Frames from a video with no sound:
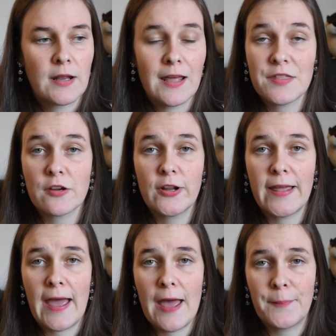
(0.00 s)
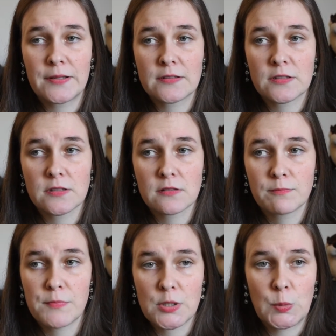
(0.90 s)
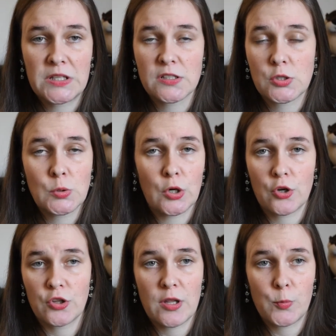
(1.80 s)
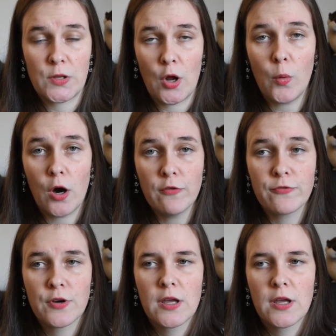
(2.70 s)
Nothing really happened between the 2, or not that we know of.